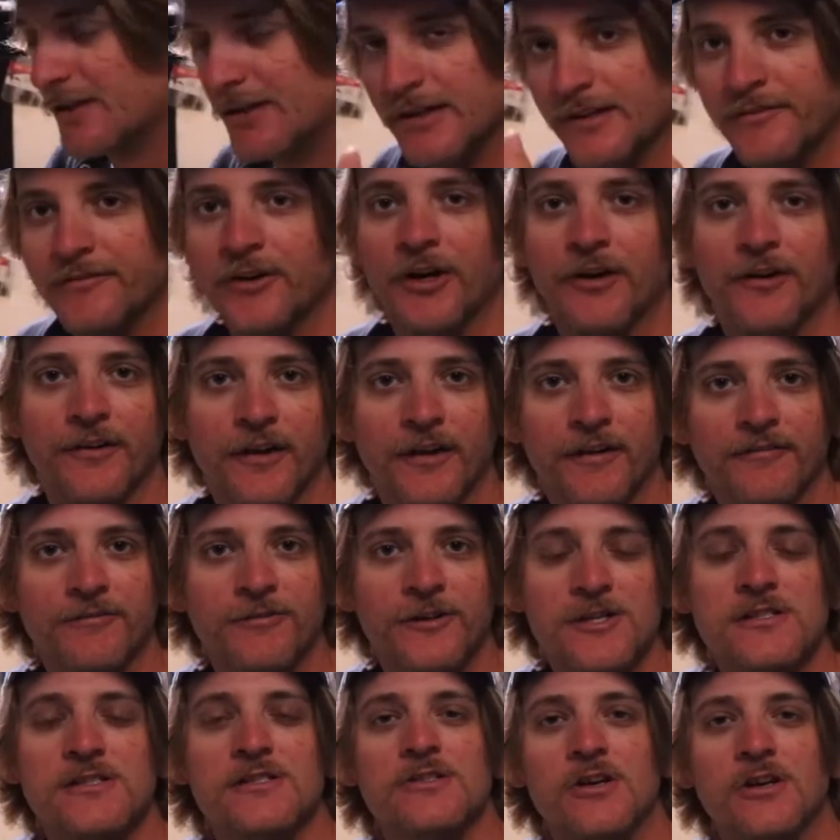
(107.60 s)
any of y'all that
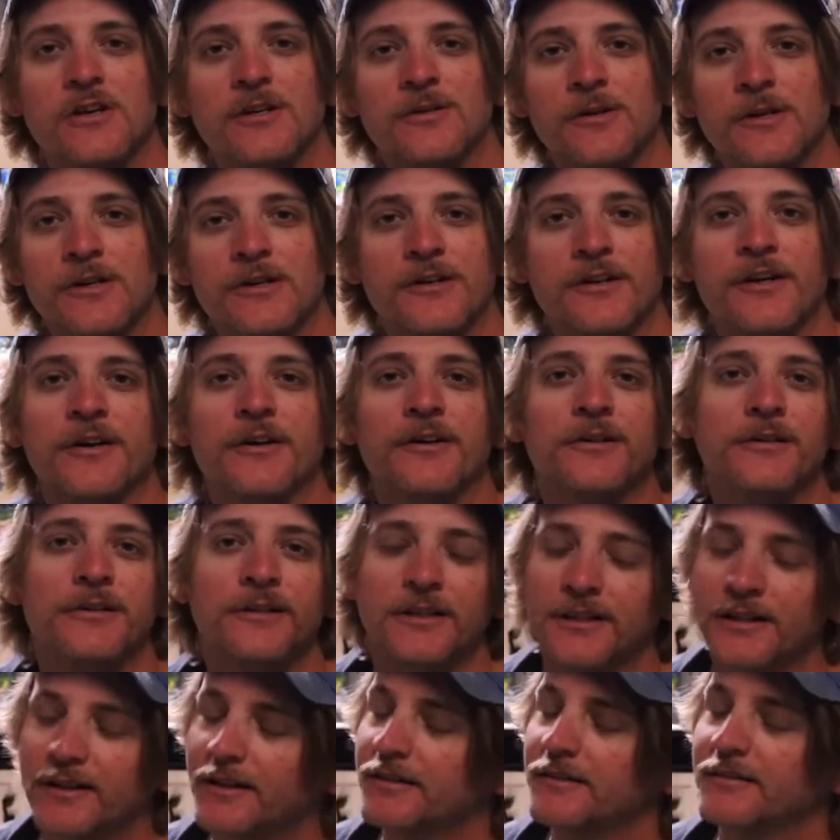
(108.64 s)
fish the saltwater
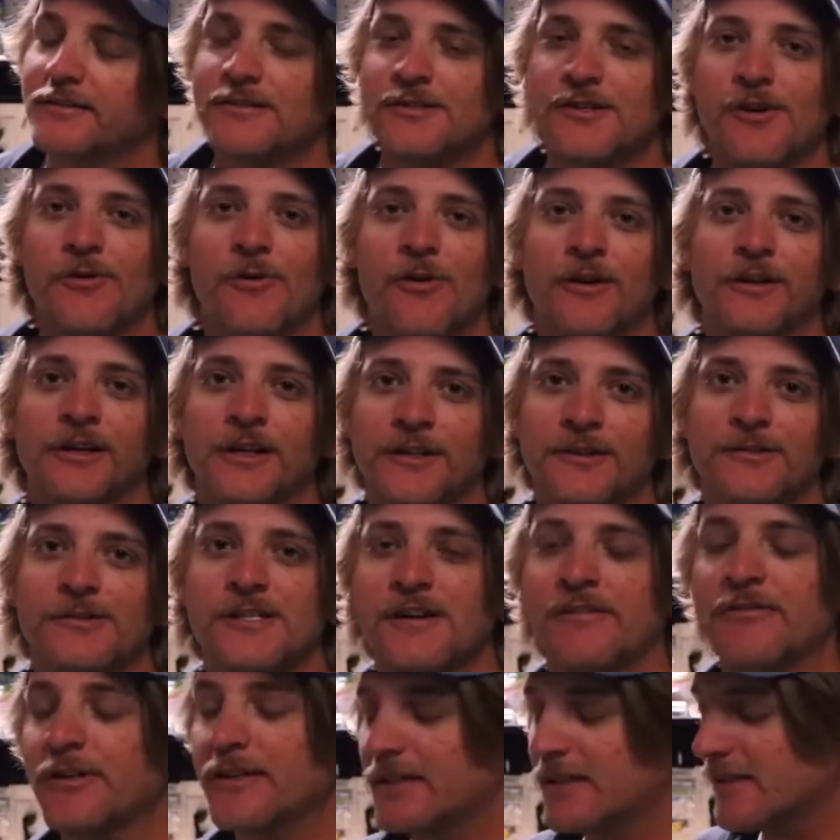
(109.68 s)
know, saltwater kills
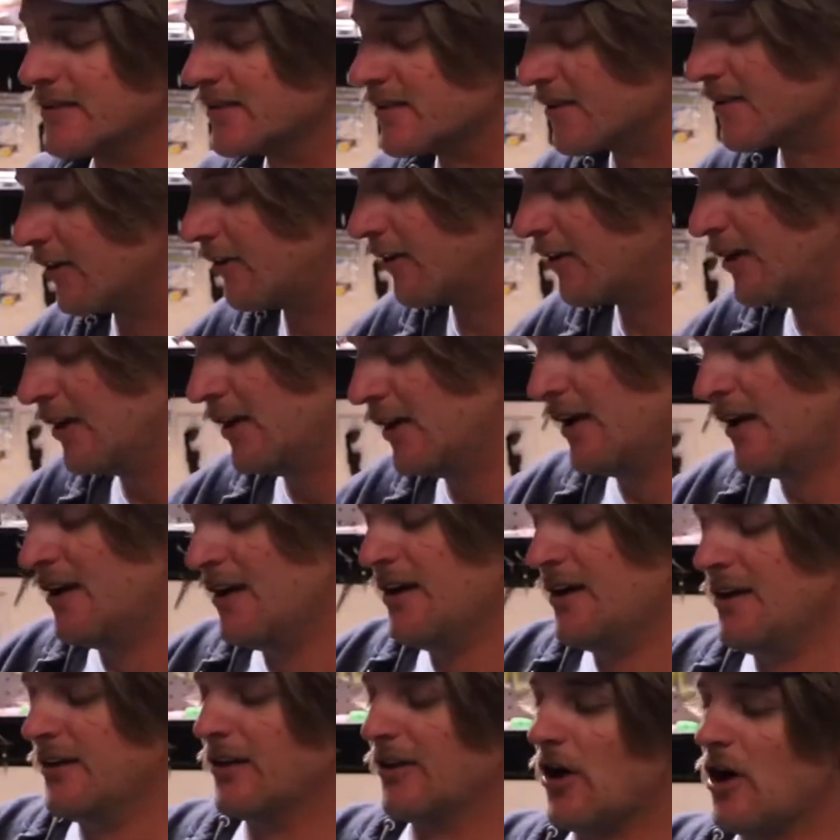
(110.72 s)
everything. So
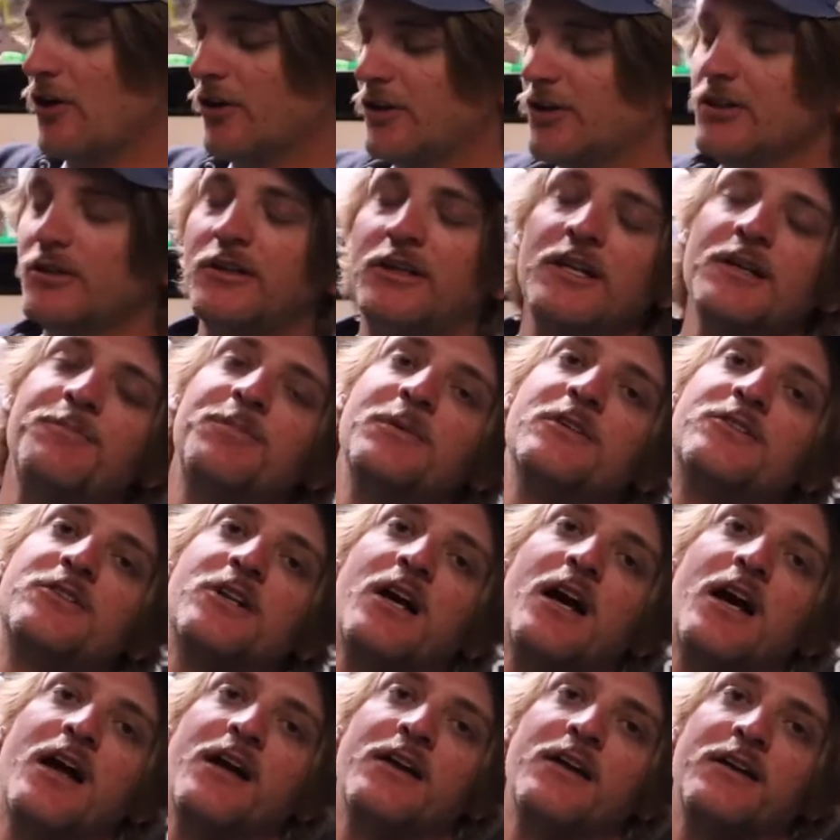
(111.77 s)
the longer you can keep it
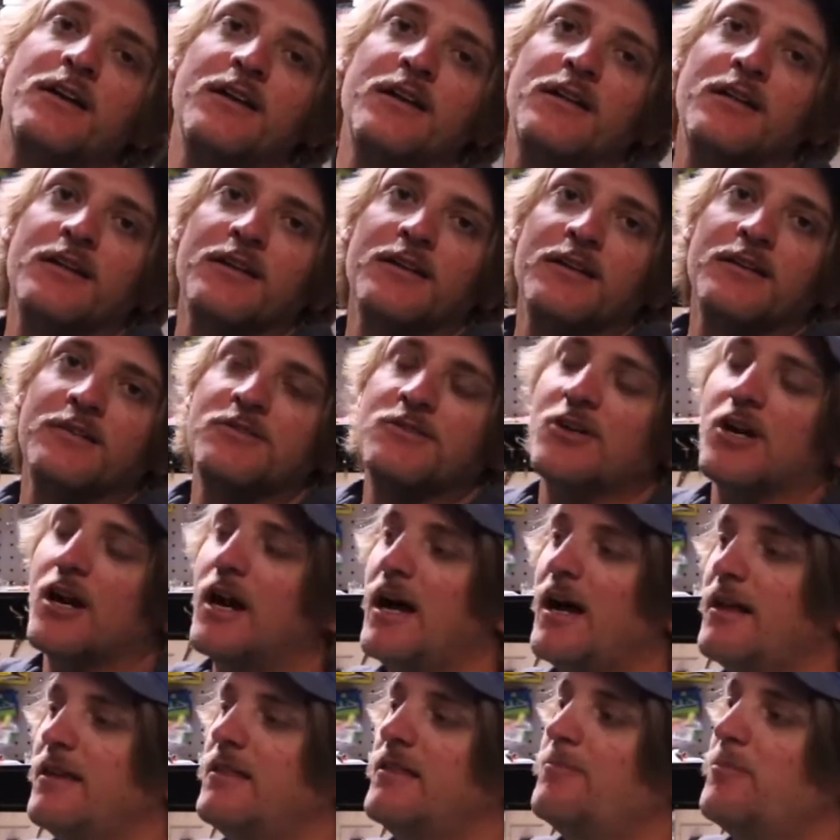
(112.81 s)
dry,
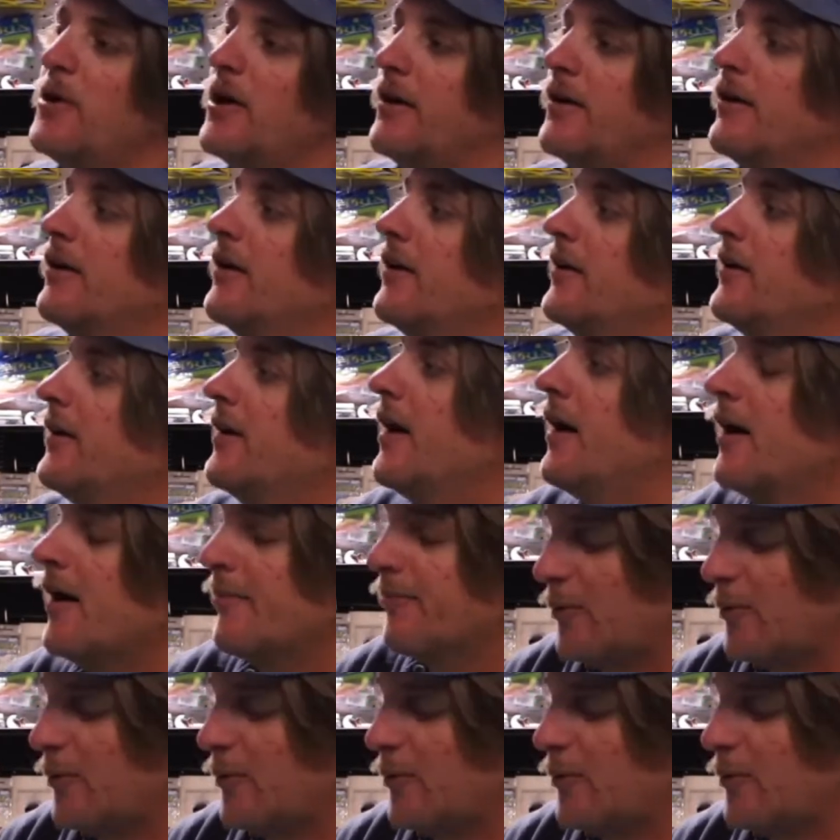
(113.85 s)
the better. But